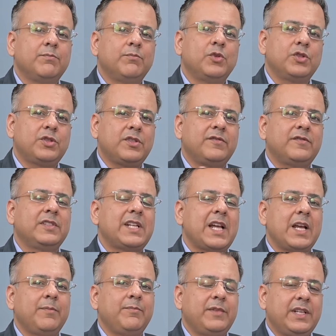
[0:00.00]
most of the
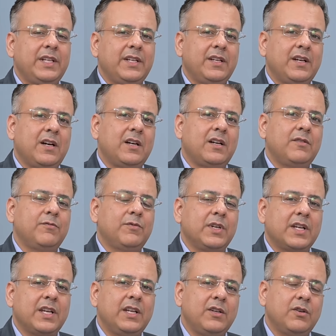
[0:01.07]
time they are
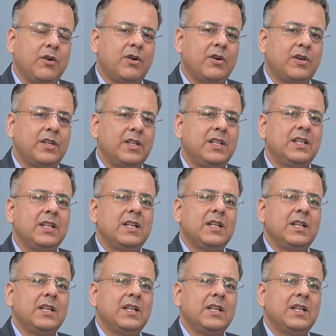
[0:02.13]
working on